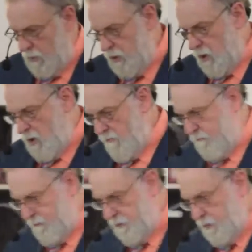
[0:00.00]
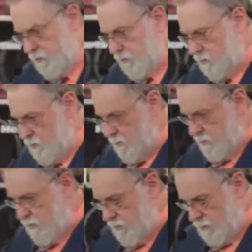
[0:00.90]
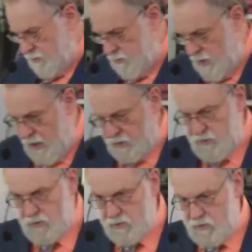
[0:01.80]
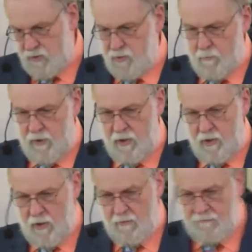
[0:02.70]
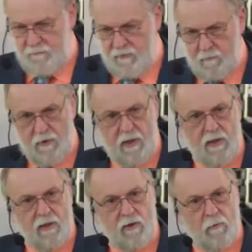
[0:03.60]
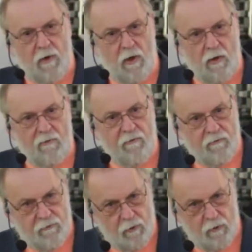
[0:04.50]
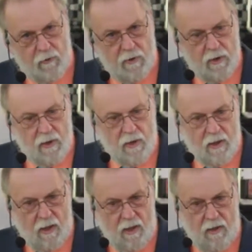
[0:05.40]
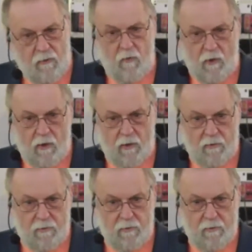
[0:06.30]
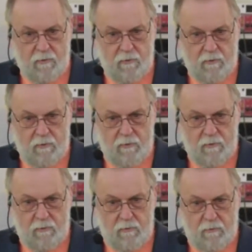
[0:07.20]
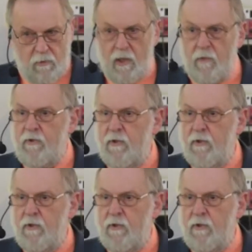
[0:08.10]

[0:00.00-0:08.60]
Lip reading: off these taxes and to pay off the money that they're borrowing for food, were raped.